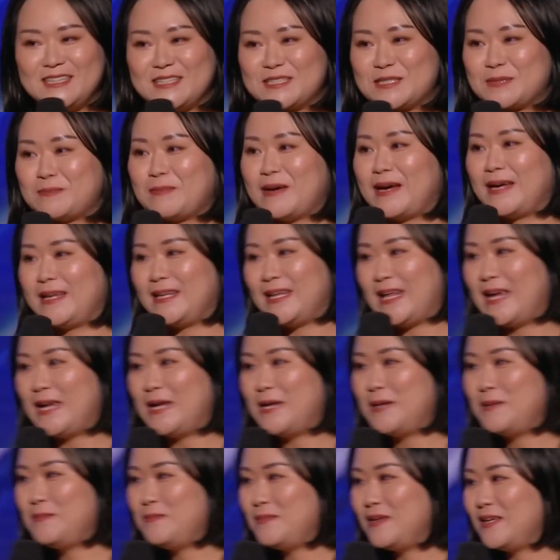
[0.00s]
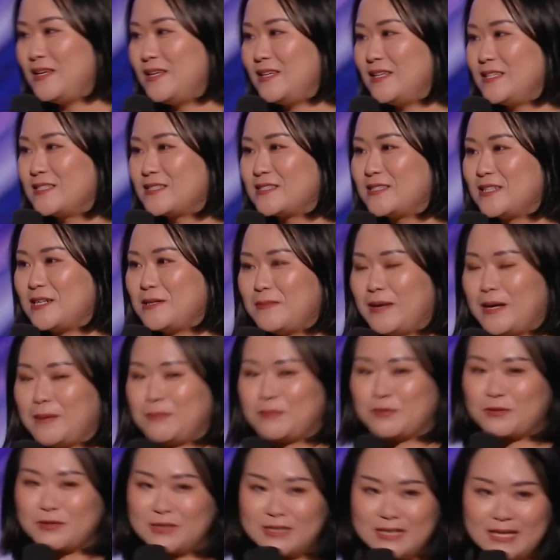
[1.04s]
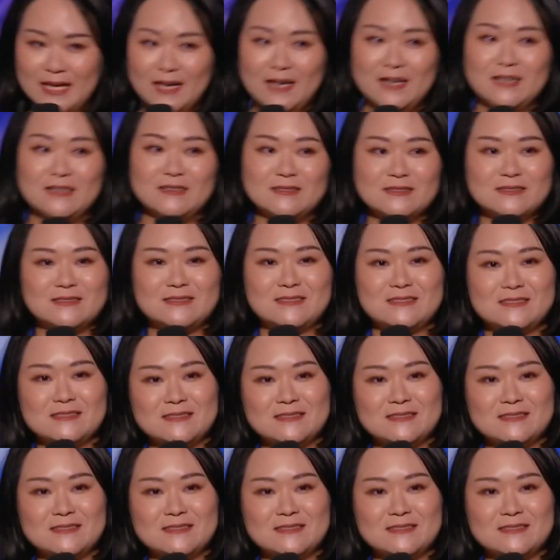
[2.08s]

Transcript: is my name. It is not my pronoun.